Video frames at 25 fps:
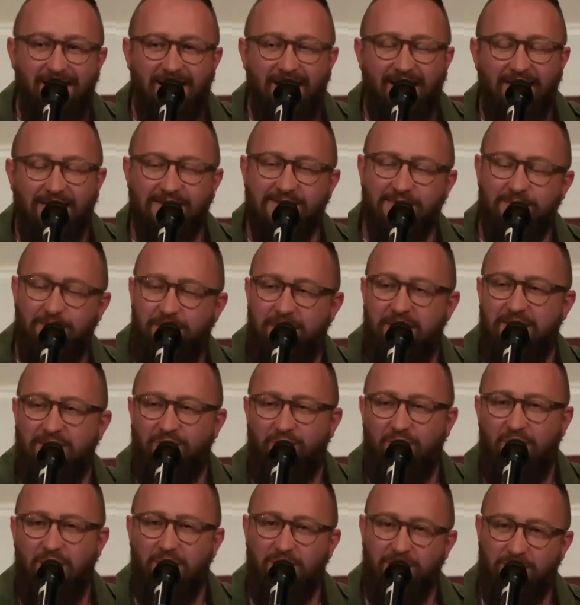And that's a bit of
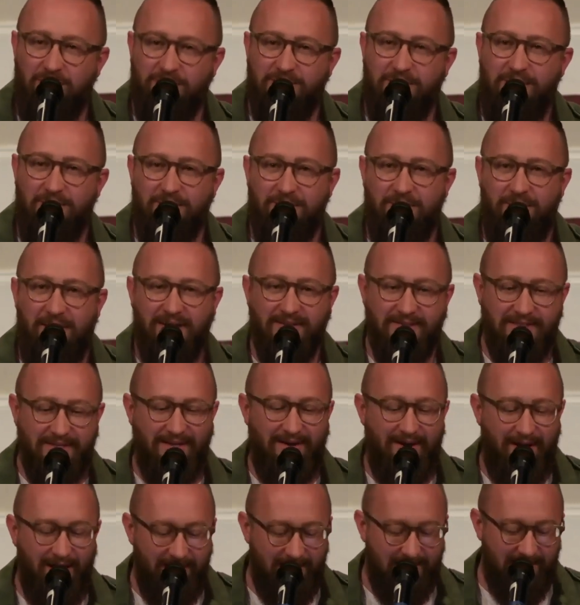what I want to talk about
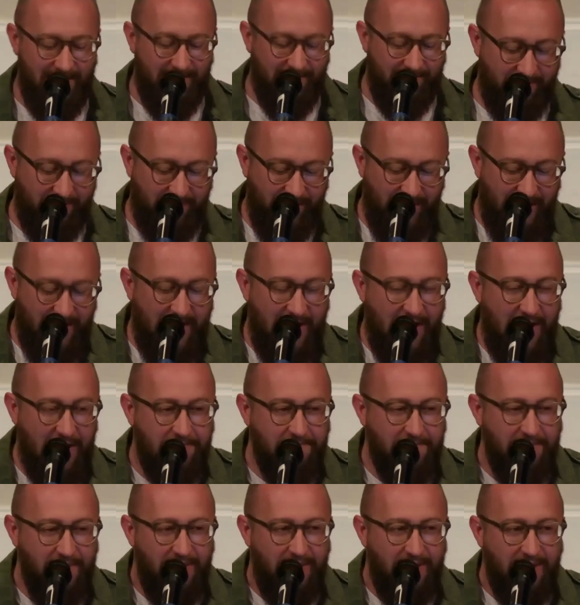tonight. If uh,
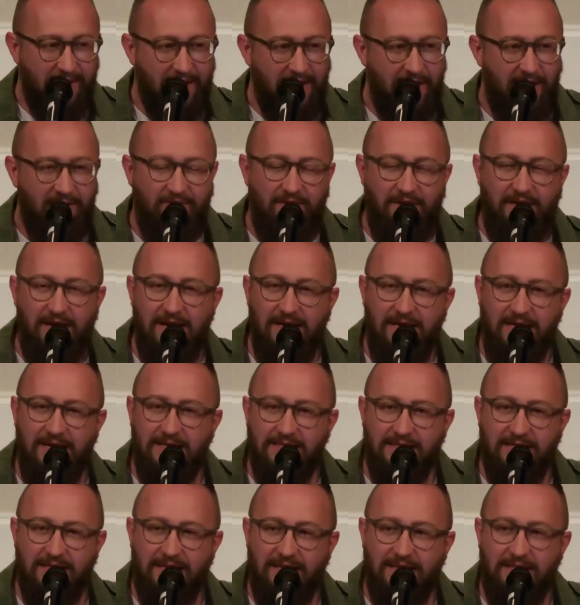if you didn't
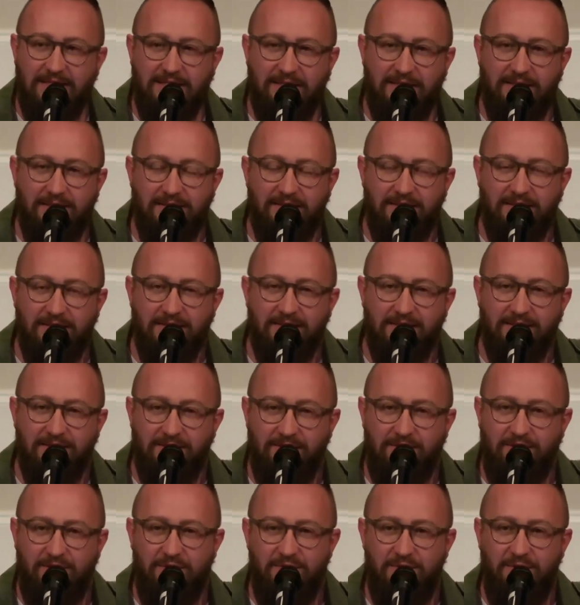get to listen
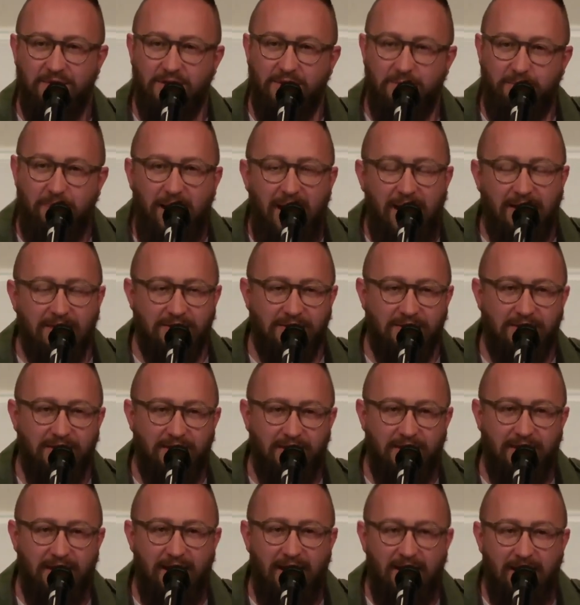to this past
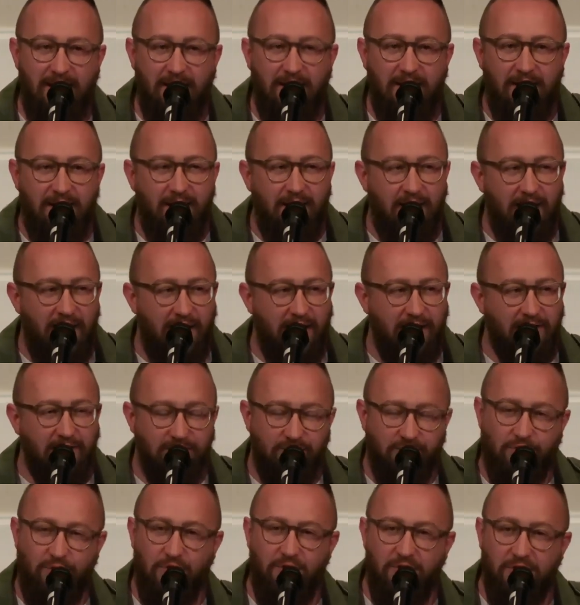Sunday, it
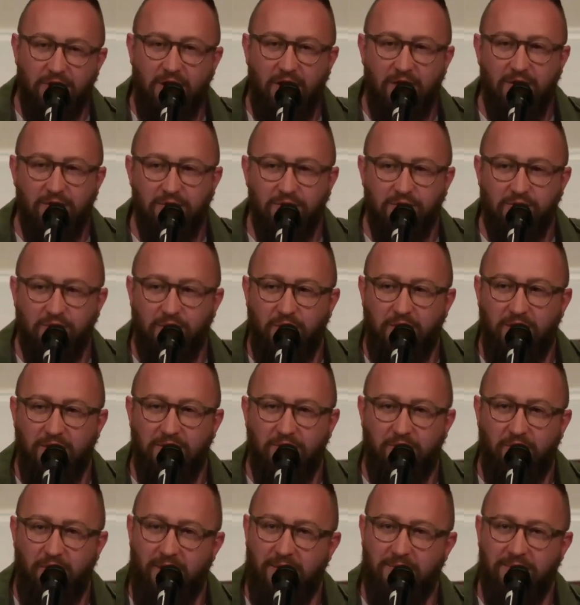sort of goes
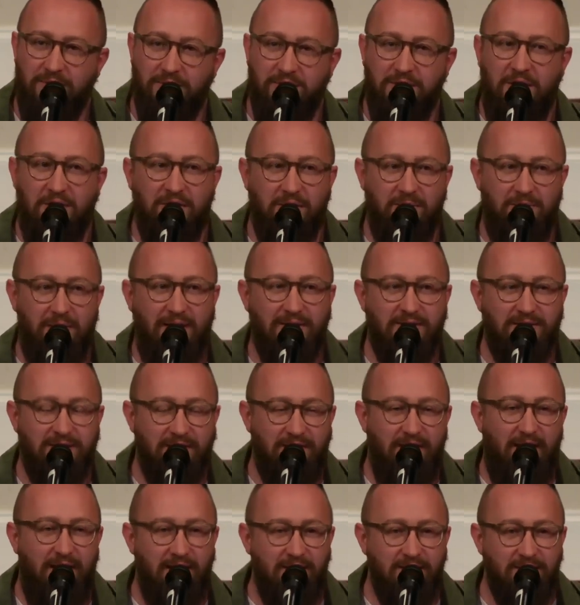with what I'm going to talk about
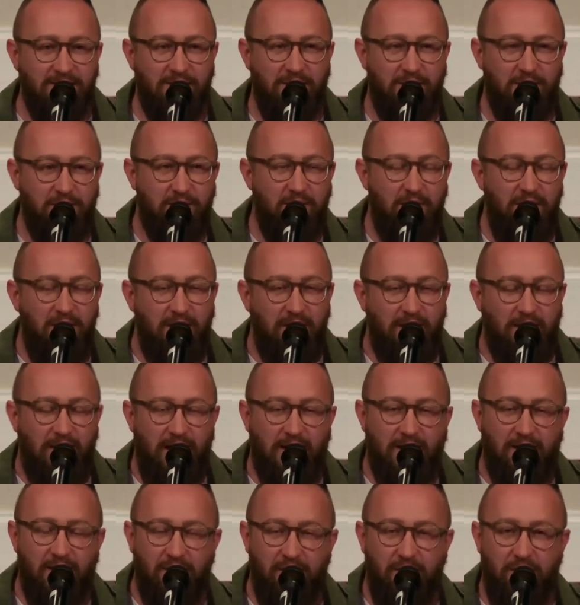tonight. So,
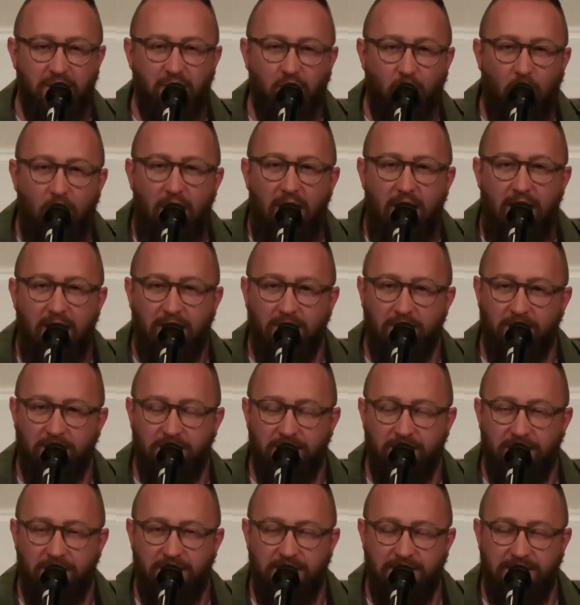like a good wine with
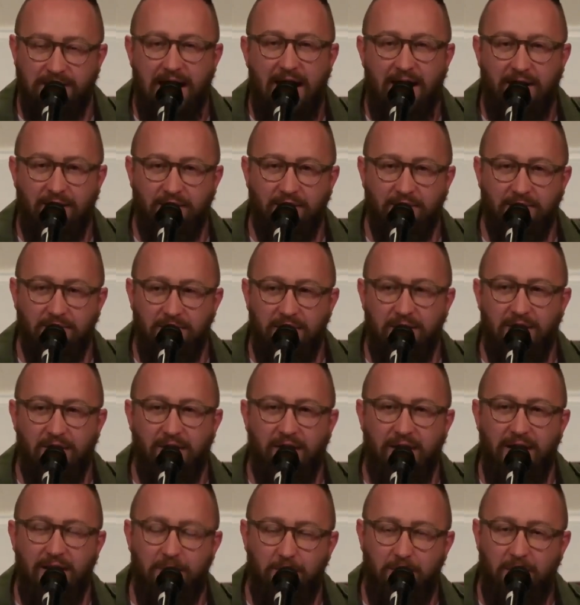a good Italian
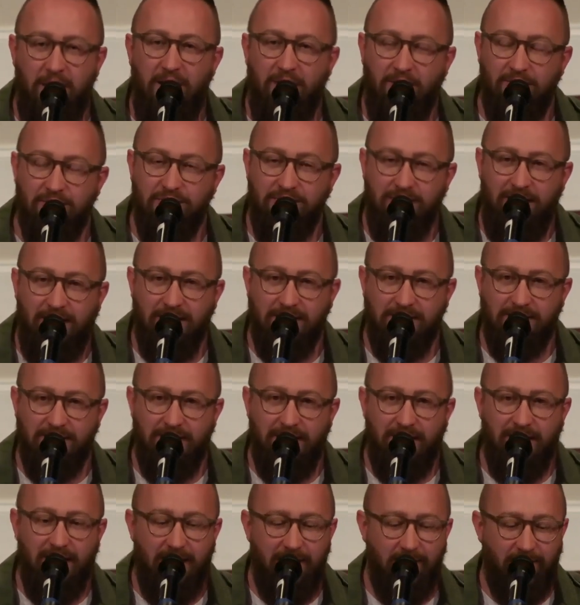meal, it pairs nicely
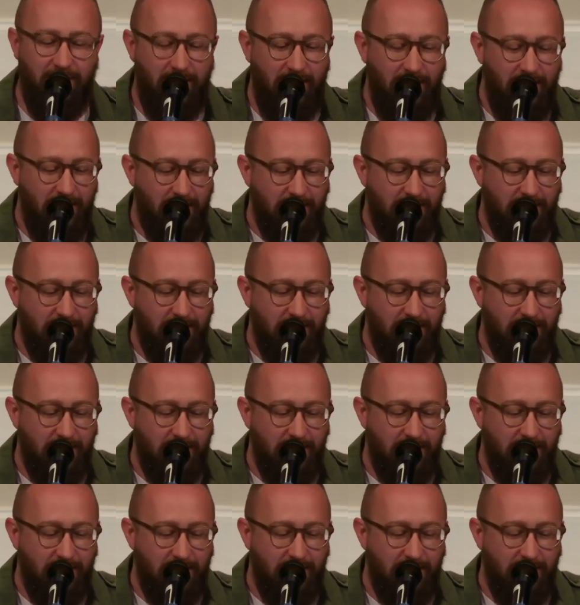together.